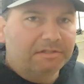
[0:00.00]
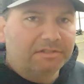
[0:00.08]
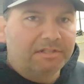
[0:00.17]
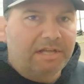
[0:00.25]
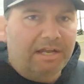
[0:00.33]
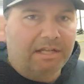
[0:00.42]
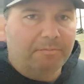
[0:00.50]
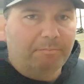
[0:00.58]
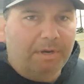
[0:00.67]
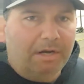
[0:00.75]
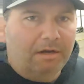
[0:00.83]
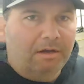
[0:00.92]
I just added
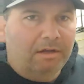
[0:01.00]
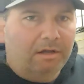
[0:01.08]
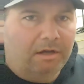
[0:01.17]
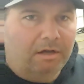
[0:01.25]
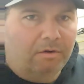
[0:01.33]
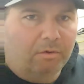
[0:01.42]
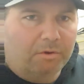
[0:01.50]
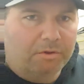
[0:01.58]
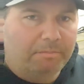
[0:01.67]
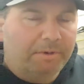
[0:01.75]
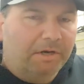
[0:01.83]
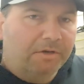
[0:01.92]
ordered
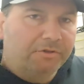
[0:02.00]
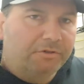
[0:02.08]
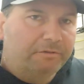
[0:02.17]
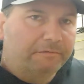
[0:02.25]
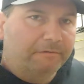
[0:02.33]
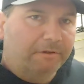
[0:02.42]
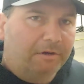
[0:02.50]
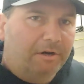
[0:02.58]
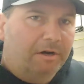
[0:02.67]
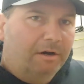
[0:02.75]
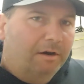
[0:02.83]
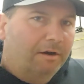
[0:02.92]
the parachute for the
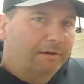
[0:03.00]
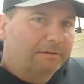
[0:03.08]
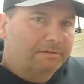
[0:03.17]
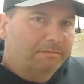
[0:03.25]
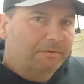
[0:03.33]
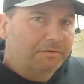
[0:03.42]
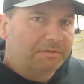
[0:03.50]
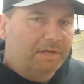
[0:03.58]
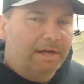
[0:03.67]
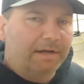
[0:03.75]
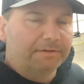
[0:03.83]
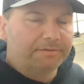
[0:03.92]
car and some new
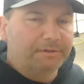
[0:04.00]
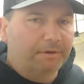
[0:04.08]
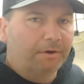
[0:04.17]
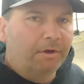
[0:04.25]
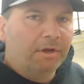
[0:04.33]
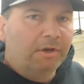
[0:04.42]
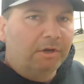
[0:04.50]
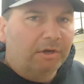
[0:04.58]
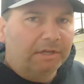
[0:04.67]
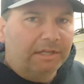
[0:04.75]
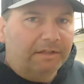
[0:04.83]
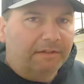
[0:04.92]
tires. So
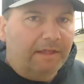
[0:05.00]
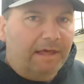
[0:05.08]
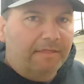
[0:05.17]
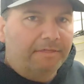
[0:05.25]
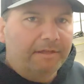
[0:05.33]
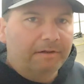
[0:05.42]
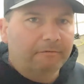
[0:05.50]
getting that thing